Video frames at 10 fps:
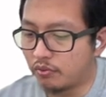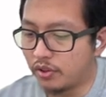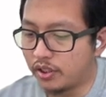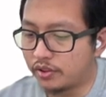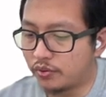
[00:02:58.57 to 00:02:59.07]

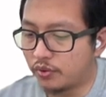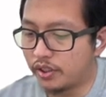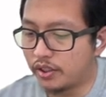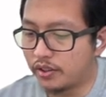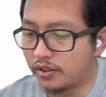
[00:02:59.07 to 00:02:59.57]
y
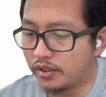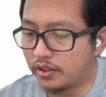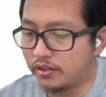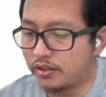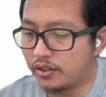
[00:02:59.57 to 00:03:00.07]
squared,
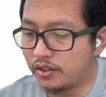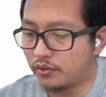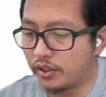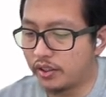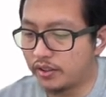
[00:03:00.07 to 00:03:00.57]
z
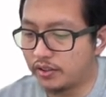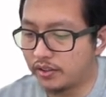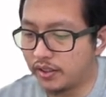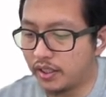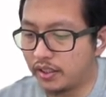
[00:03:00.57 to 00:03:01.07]
squared, and this is